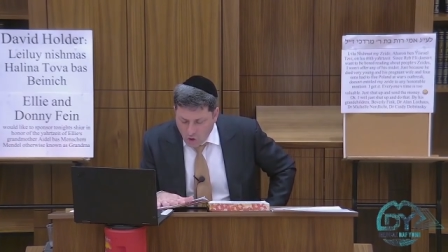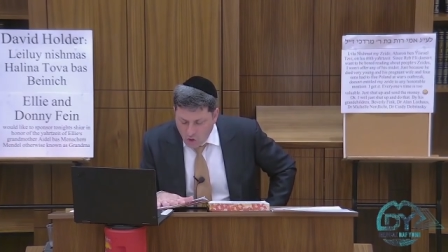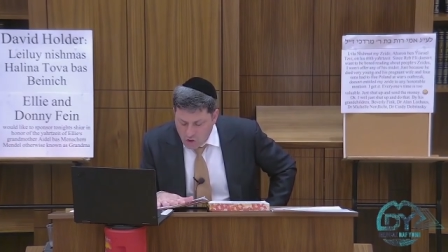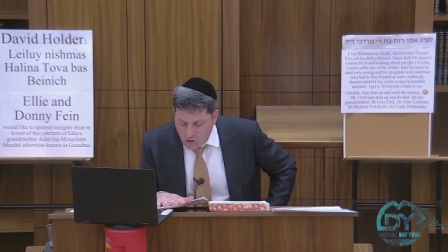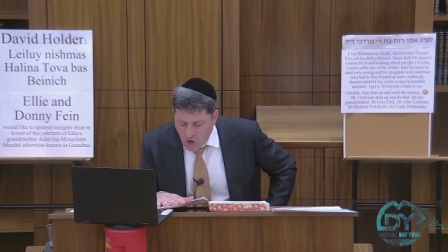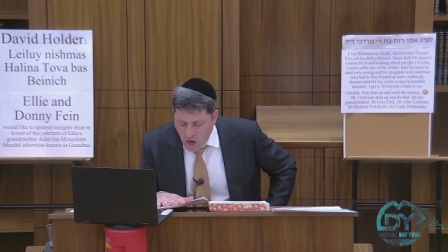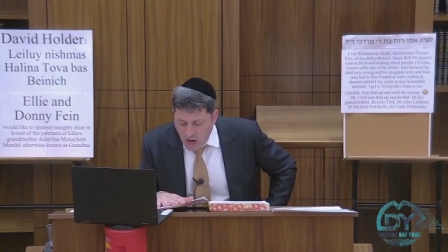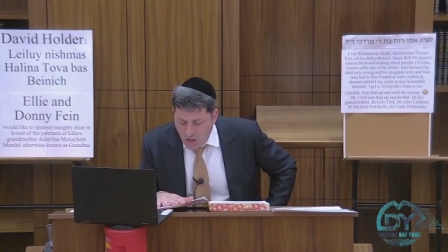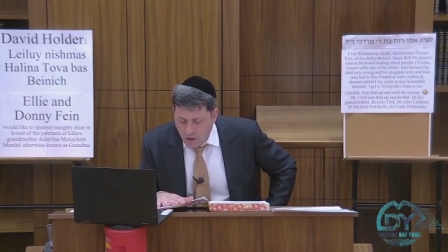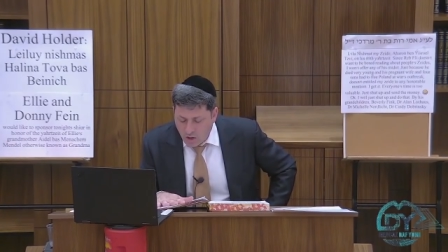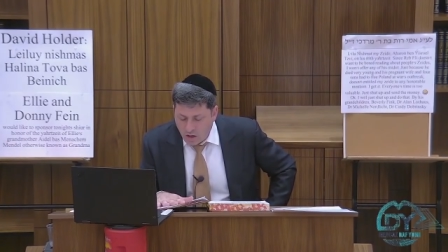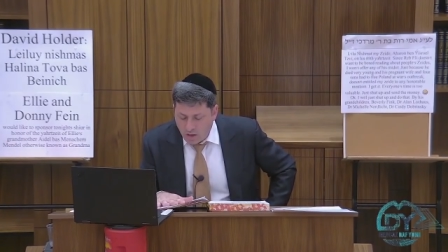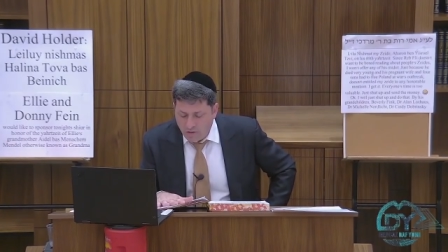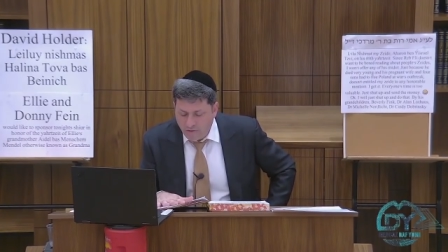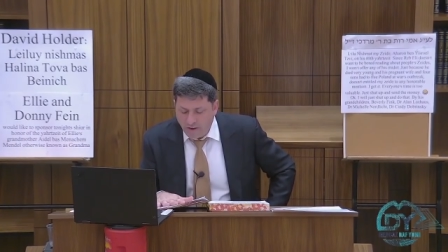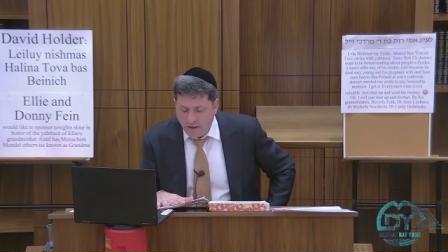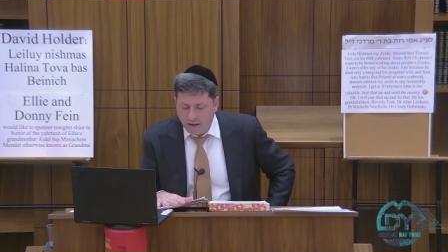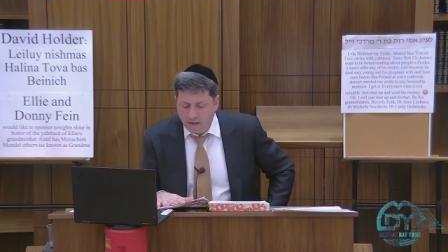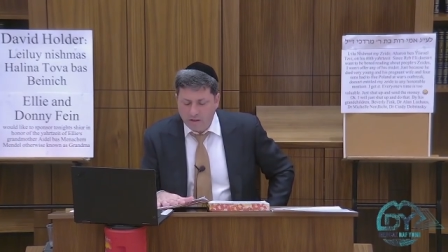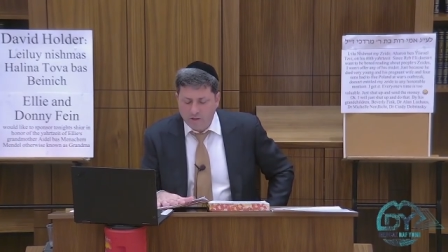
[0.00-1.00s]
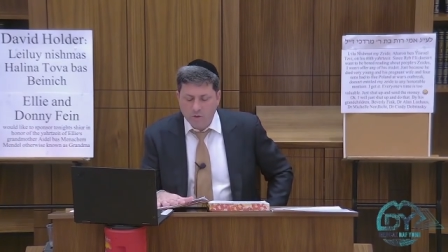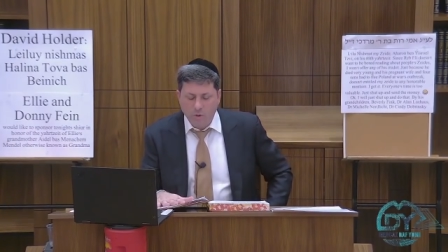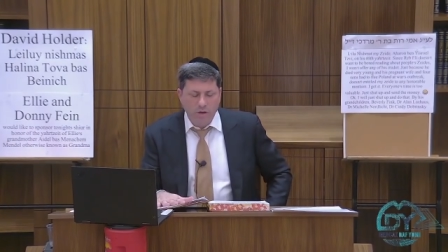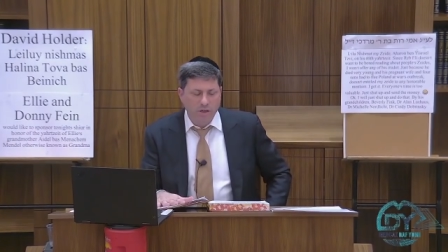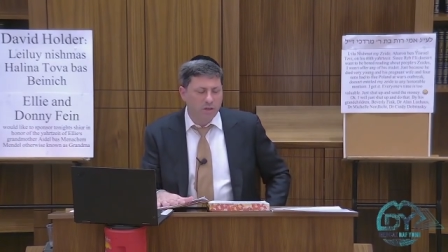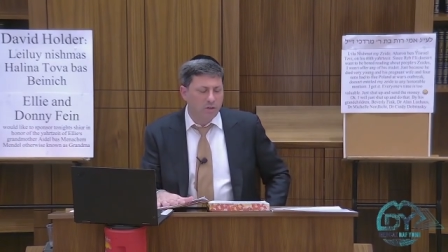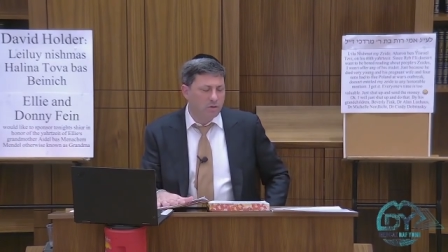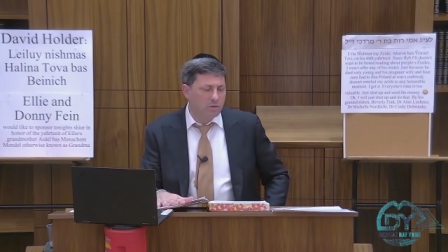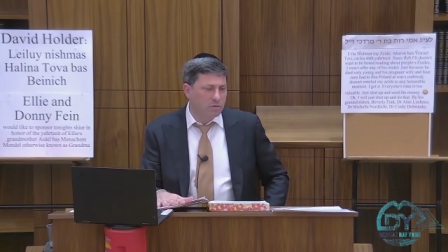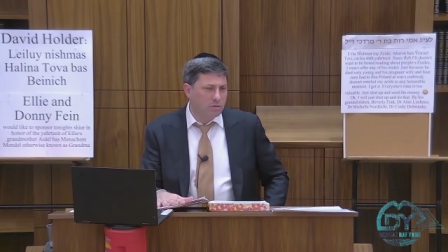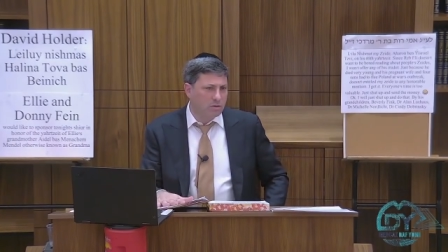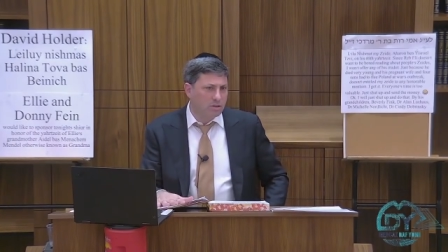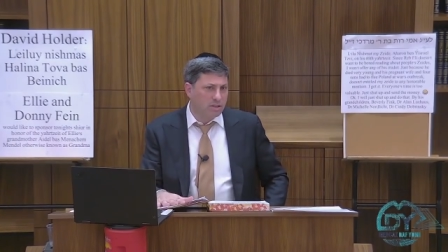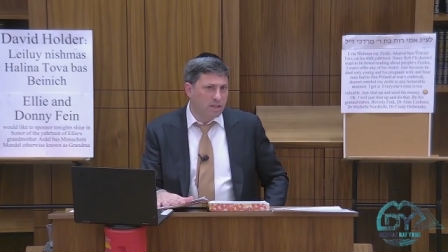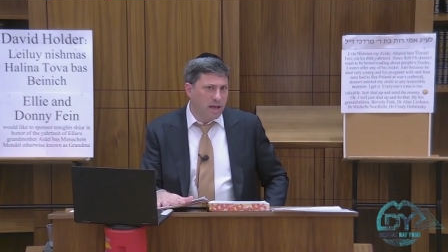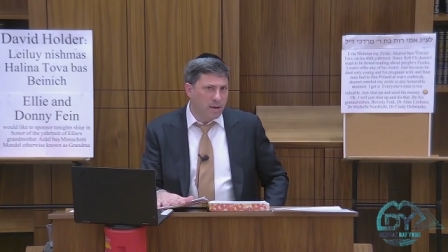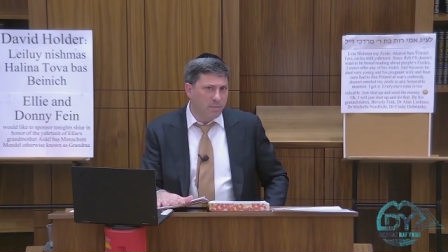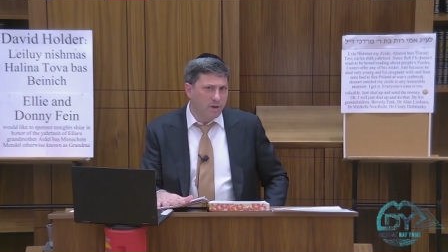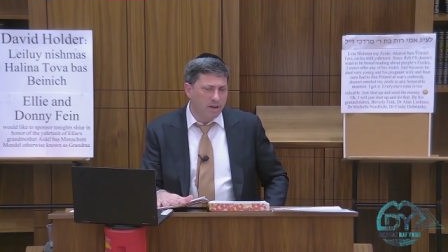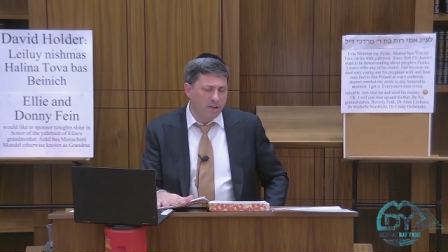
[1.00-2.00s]
So what do you do?
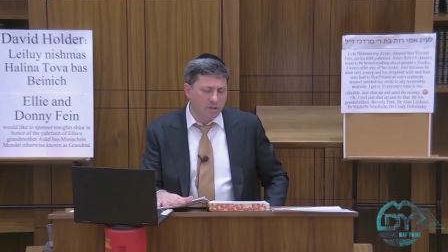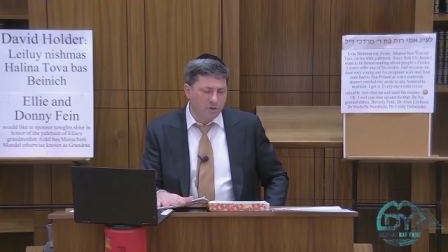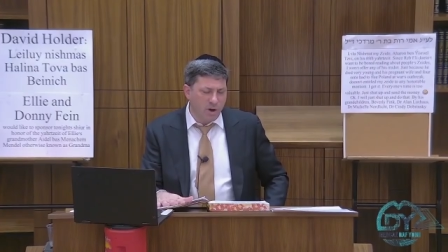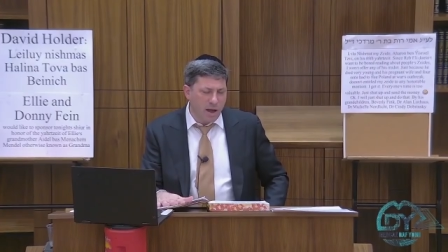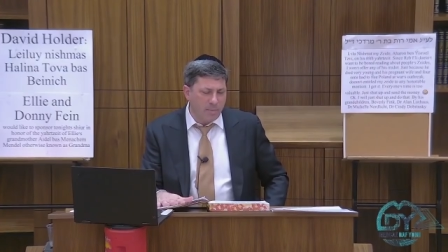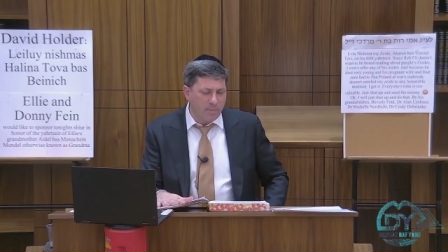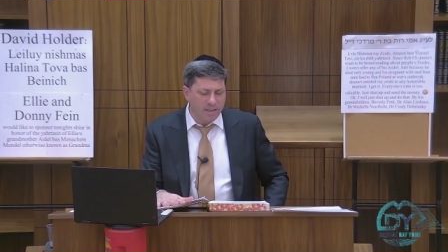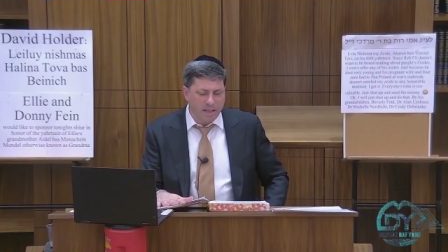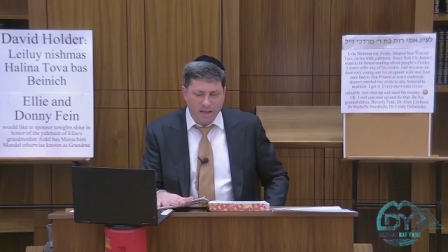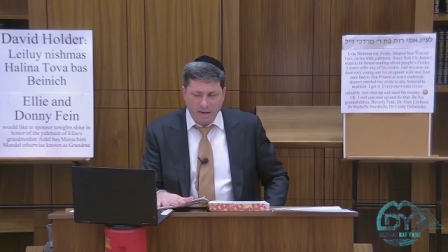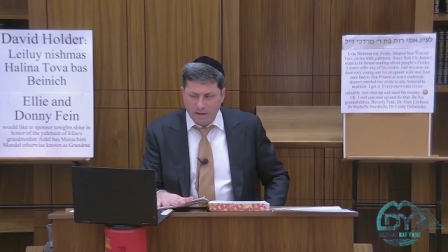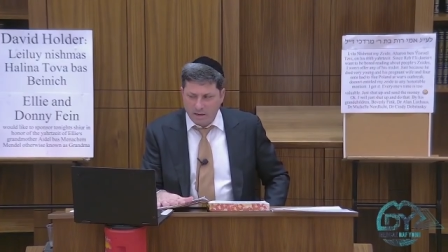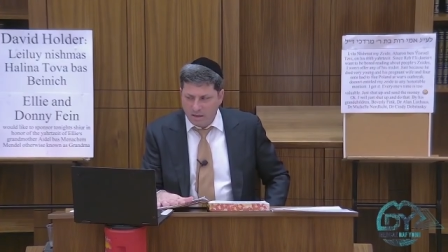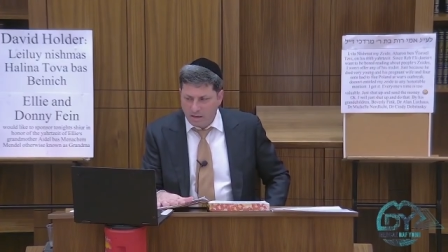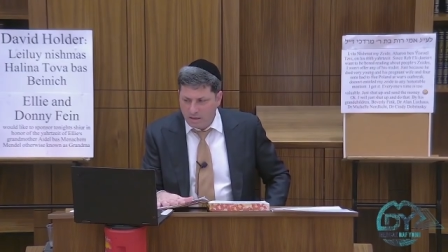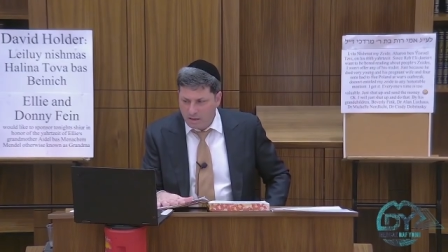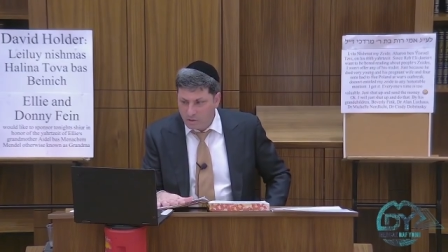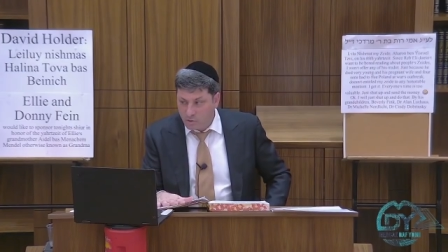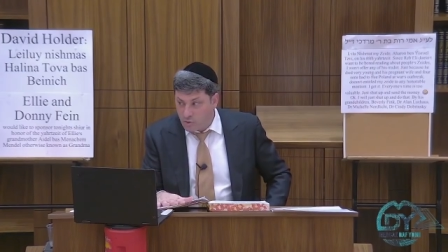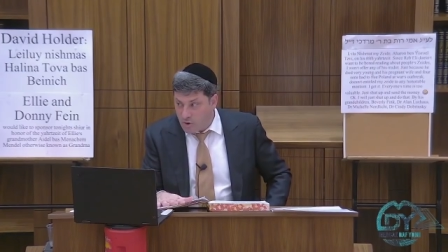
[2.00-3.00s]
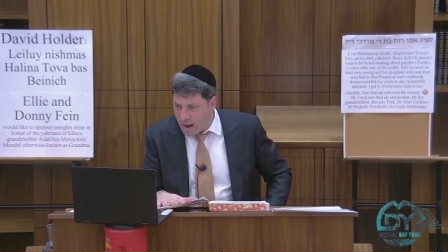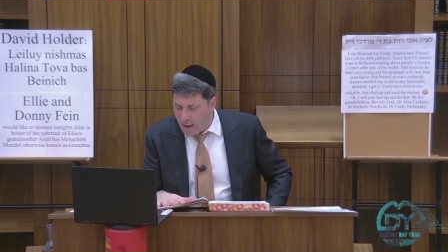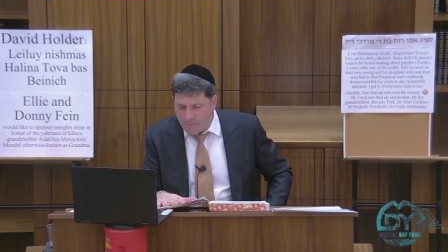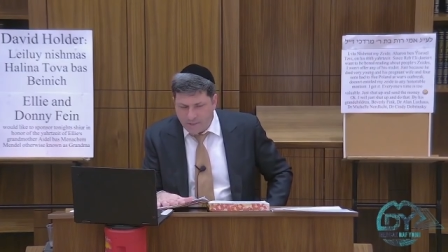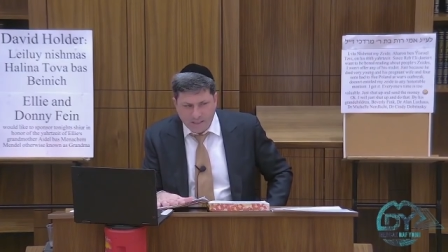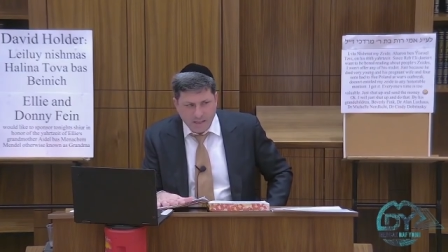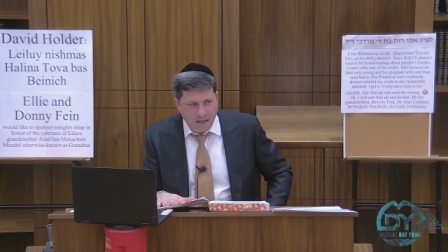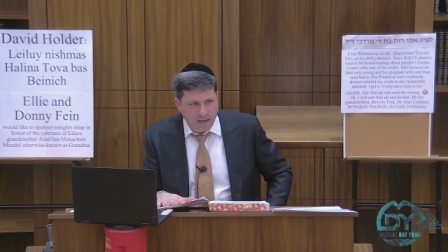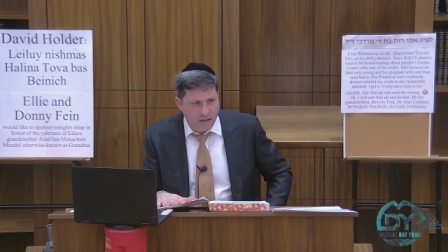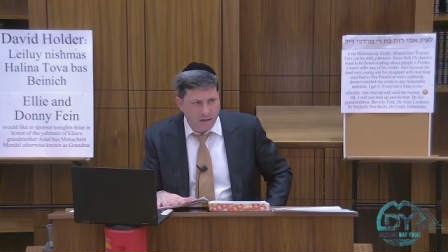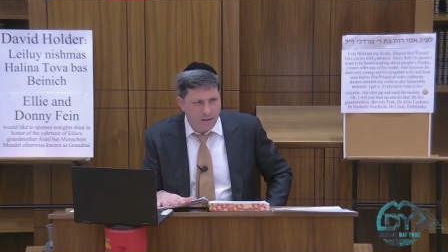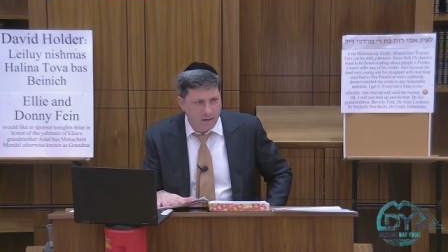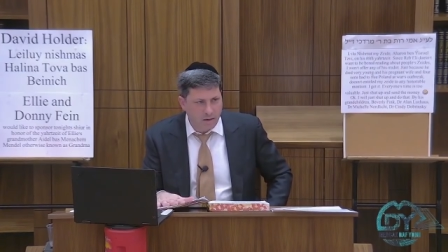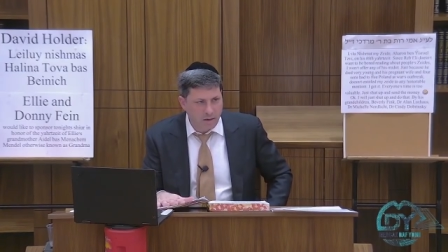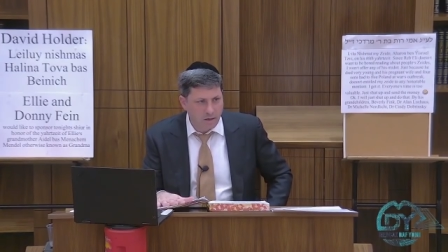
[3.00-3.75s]
Nebuch, drop dead. Drops dead.